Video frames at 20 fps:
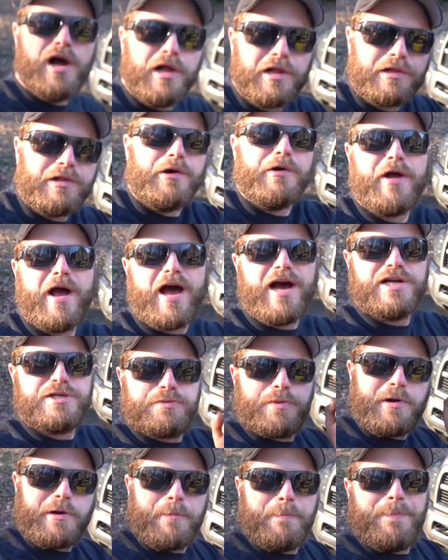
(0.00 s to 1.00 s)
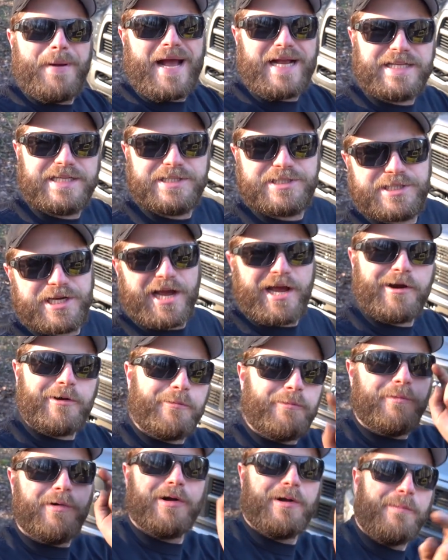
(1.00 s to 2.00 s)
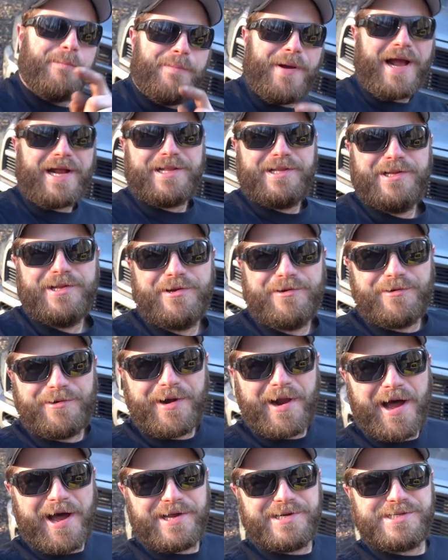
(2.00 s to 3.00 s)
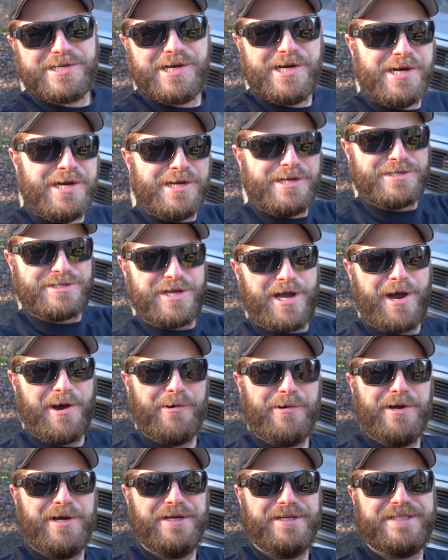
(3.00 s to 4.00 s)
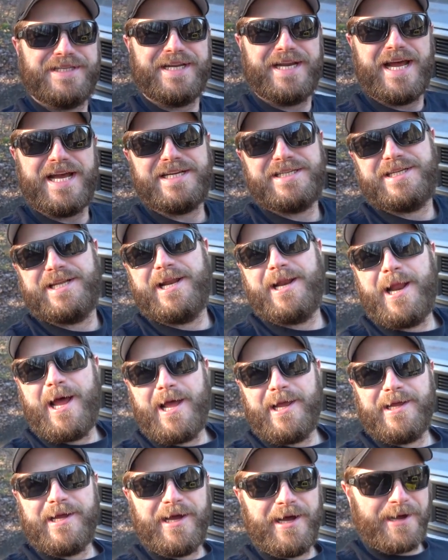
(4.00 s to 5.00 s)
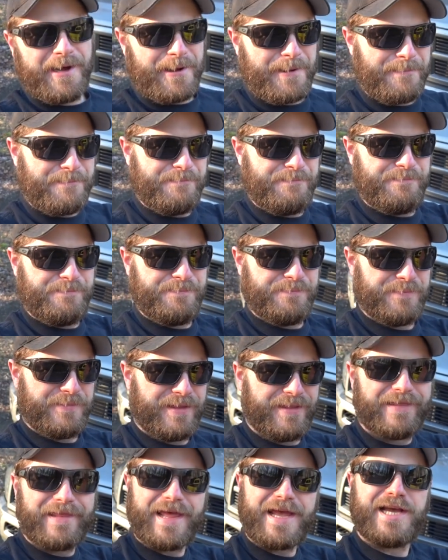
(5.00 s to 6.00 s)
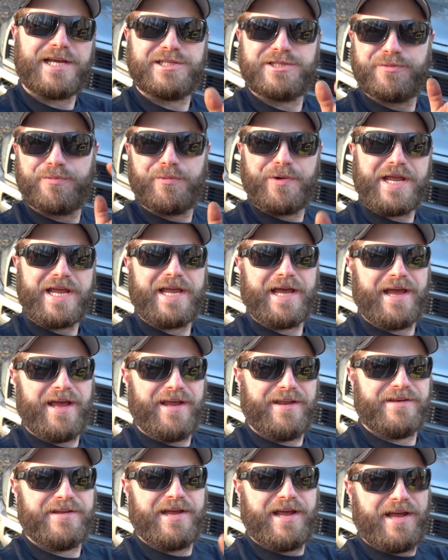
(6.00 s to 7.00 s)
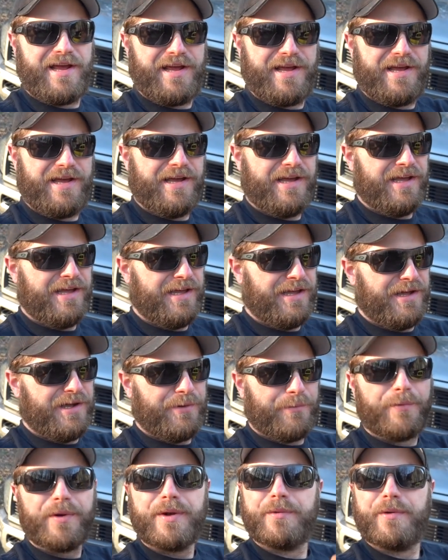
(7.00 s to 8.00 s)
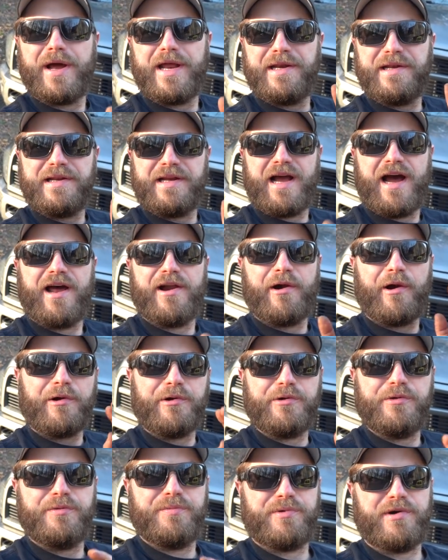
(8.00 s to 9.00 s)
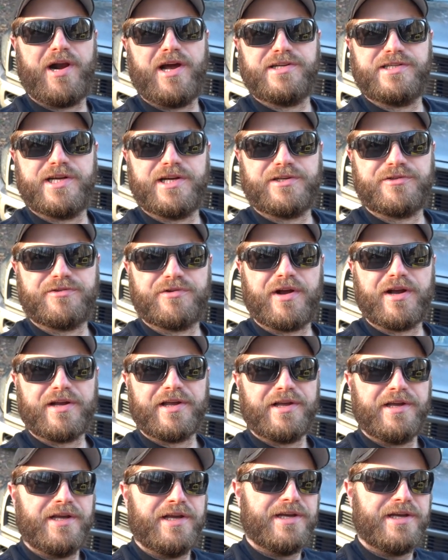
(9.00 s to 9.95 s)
Hello guys, welcome back to the channel, welcome back to the garage. So today's the day. Last weekend we went and got our new project truck.